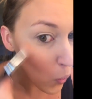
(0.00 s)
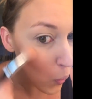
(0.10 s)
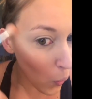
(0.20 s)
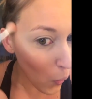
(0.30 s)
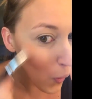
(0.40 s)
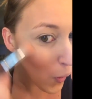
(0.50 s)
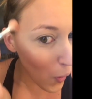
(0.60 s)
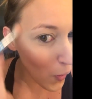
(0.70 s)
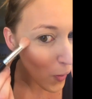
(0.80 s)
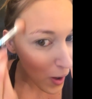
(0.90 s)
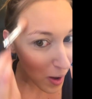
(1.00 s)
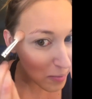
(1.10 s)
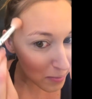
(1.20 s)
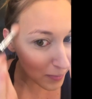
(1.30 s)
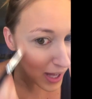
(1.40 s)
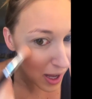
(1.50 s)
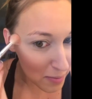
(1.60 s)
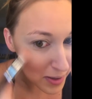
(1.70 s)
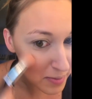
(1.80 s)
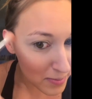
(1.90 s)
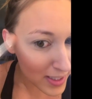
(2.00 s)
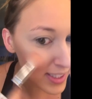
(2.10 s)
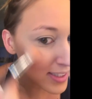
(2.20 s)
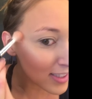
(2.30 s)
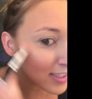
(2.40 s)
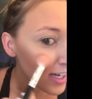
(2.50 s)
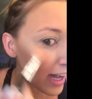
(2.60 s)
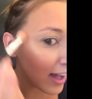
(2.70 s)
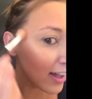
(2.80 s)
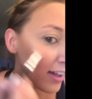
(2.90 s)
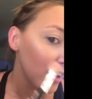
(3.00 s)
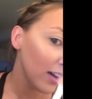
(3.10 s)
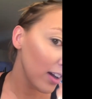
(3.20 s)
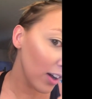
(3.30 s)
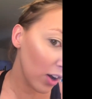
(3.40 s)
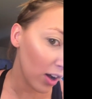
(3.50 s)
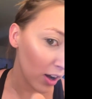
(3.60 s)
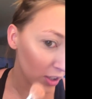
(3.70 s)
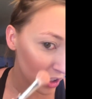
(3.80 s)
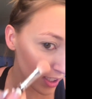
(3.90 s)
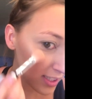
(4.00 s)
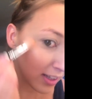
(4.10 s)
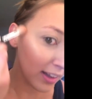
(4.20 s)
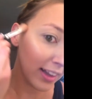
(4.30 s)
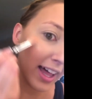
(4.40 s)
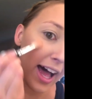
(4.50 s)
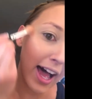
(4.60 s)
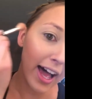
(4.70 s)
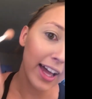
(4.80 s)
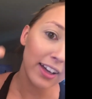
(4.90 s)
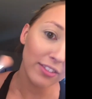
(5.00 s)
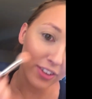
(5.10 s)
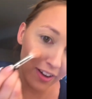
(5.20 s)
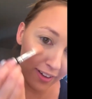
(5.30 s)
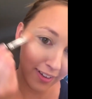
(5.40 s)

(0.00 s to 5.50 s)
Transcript: Oh, Mama missed ya. Oh, she's alive.